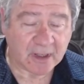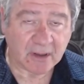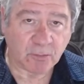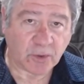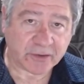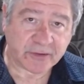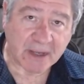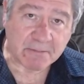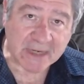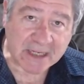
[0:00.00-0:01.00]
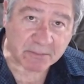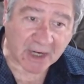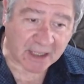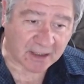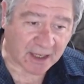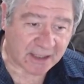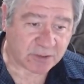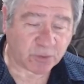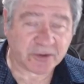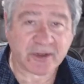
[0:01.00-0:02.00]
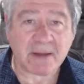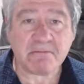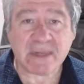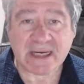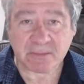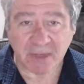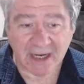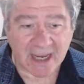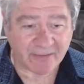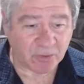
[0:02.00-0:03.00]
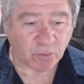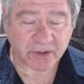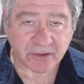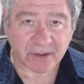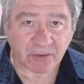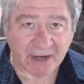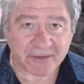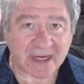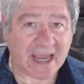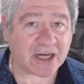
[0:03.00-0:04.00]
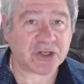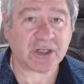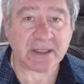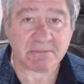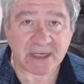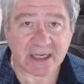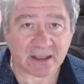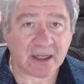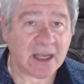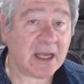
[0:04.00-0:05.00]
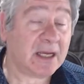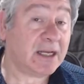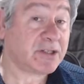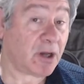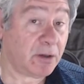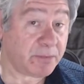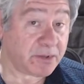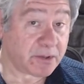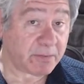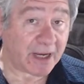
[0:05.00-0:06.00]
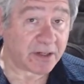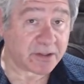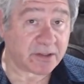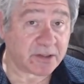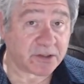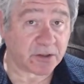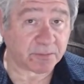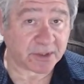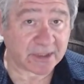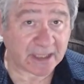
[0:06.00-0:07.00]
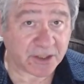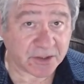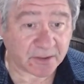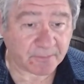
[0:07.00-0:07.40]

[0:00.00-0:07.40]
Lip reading: What do they mean by light? What do they mean by heavy? What do the graphs actually mean? It's open to patient interpretation.